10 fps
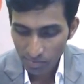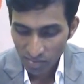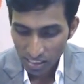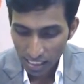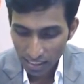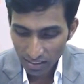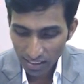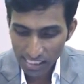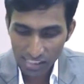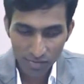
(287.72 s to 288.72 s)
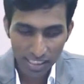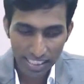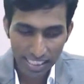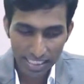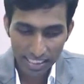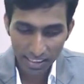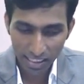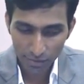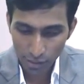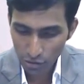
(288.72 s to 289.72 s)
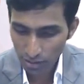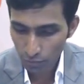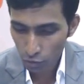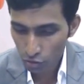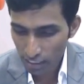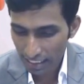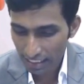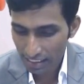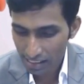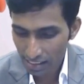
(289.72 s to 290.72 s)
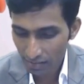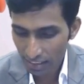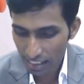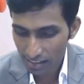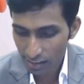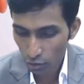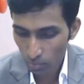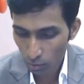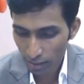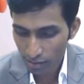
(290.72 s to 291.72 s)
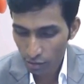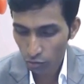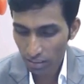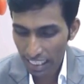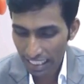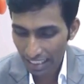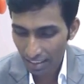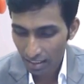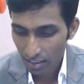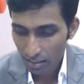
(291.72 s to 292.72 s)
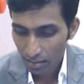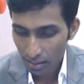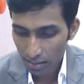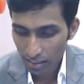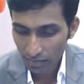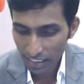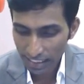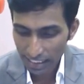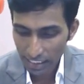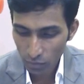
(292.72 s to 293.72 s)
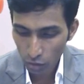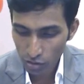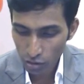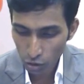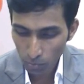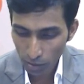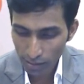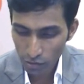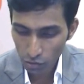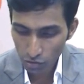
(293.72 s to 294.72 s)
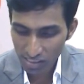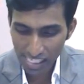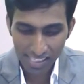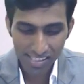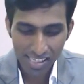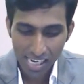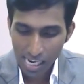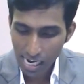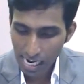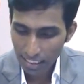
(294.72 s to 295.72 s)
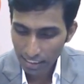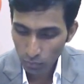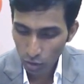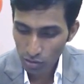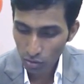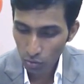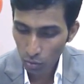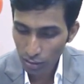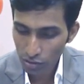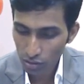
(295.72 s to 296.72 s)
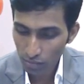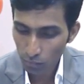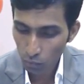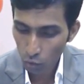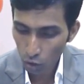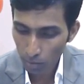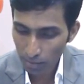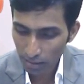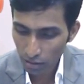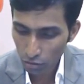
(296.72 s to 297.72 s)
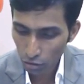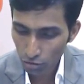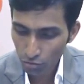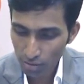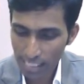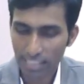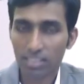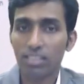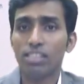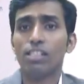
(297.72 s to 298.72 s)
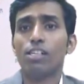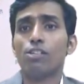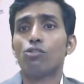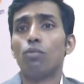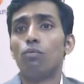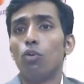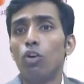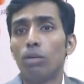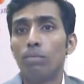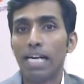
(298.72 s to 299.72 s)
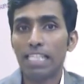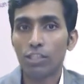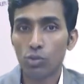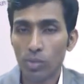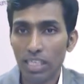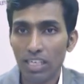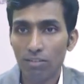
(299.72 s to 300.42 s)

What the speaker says: and the risk free rate in the question, if you check, it is given as 0.09. The dividend yield was 0.06 and it was a original 4-month contract. So 4 by 12.